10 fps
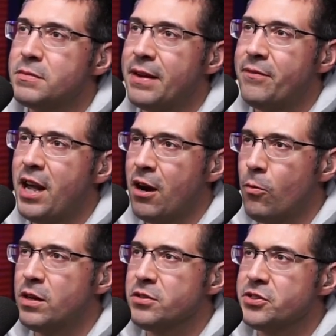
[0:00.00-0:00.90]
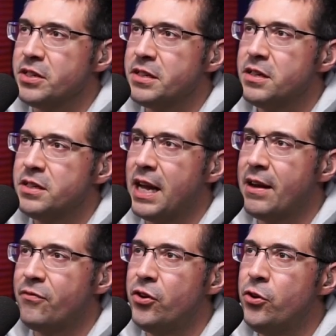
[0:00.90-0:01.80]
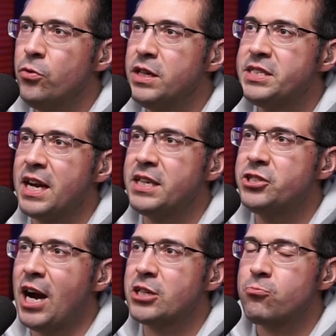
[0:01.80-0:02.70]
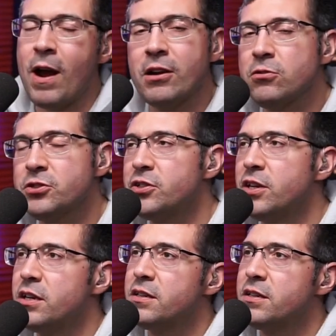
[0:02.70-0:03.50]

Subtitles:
They have Garrett Wilson. They have the newly signed Josh Reynolds.